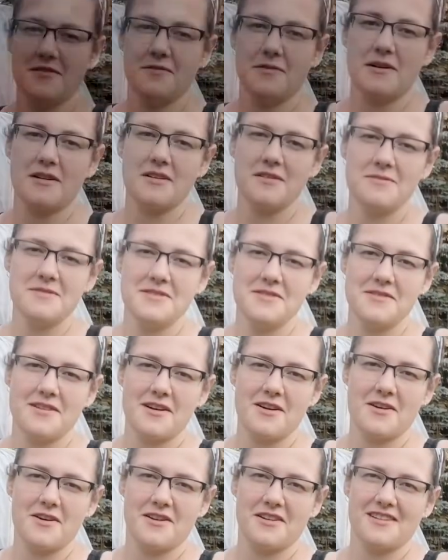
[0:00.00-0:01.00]
Welcome to
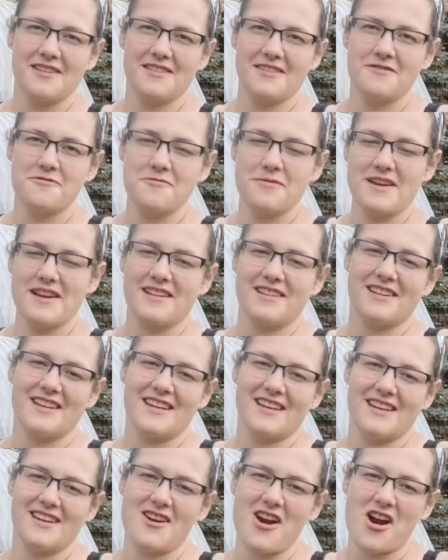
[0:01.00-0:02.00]
our
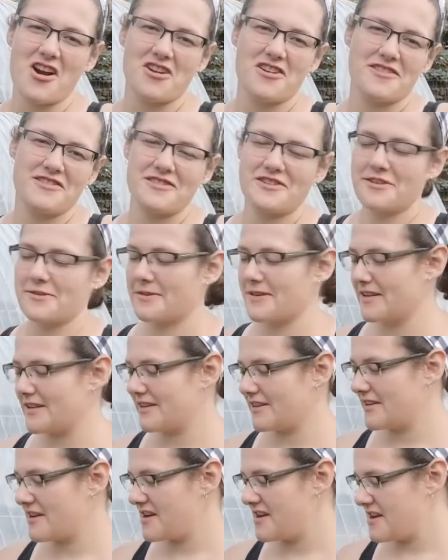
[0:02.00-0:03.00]
weekly garden tour.
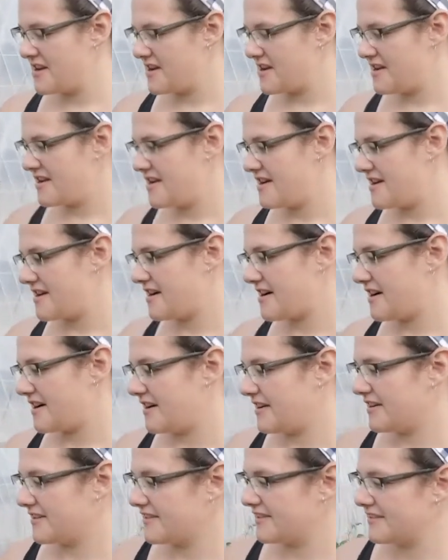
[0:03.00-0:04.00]

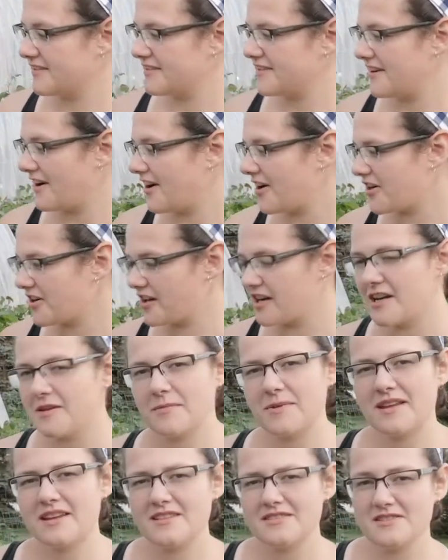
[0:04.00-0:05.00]
Our green
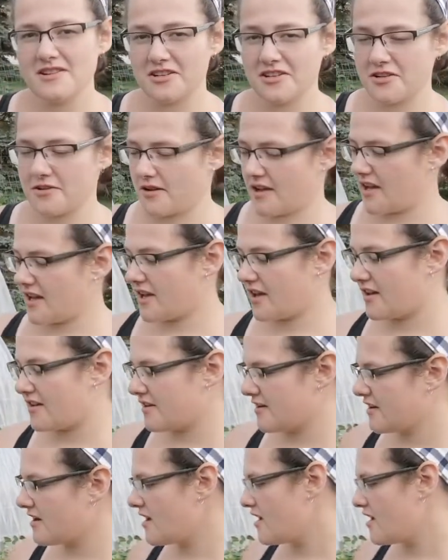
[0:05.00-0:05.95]
beans are doing good.